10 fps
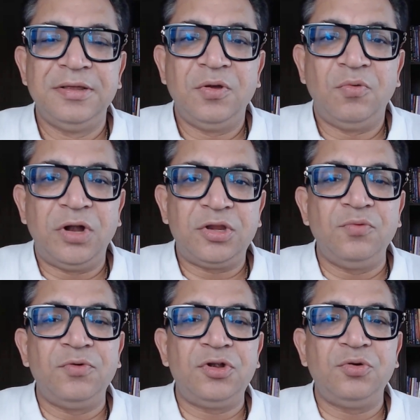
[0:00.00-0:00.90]
what you
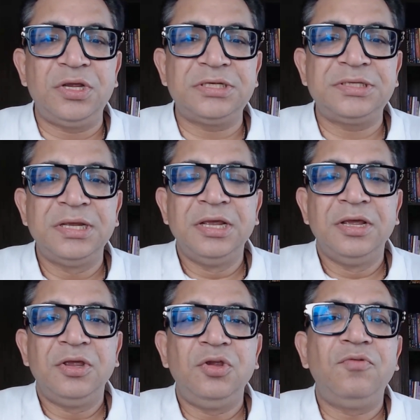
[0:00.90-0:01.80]
would do is
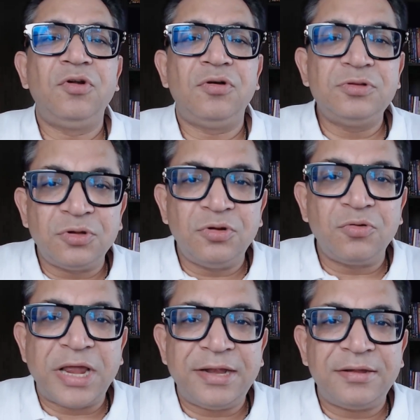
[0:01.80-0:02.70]
you would also look
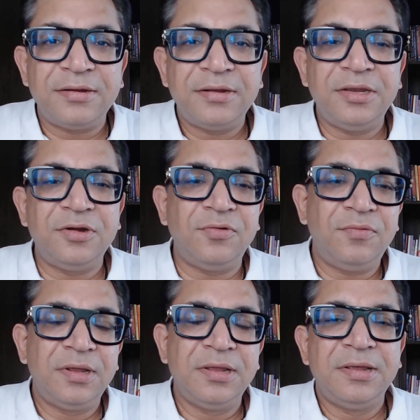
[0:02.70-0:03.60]
at,
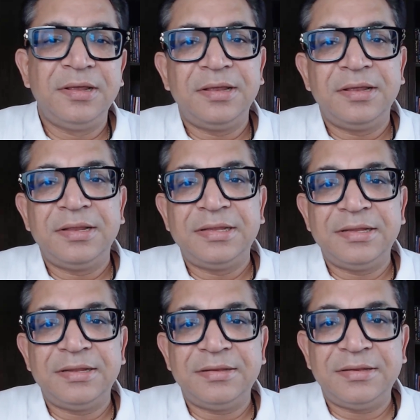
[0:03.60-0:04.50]

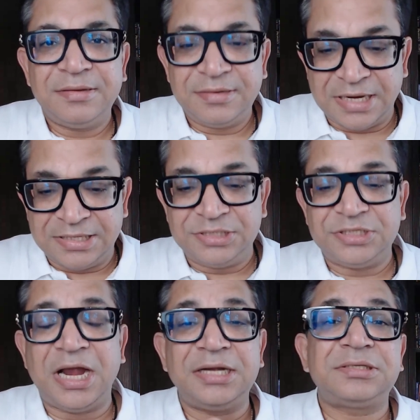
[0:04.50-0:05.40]
at the
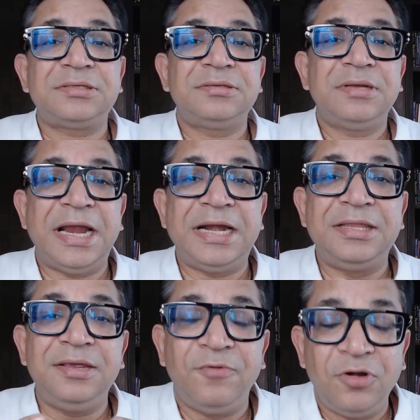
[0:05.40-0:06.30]
charts, at
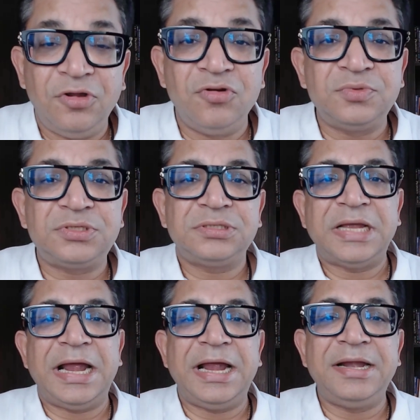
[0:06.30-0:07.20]
the volumes
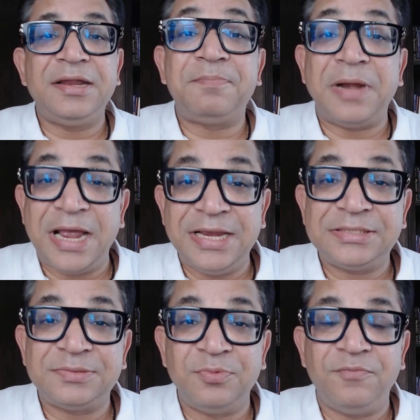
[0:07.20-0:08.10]
and the
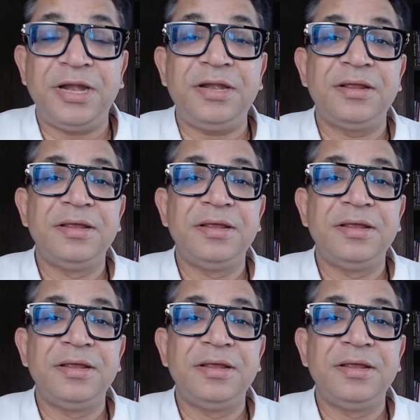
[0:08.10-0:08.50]
price movement,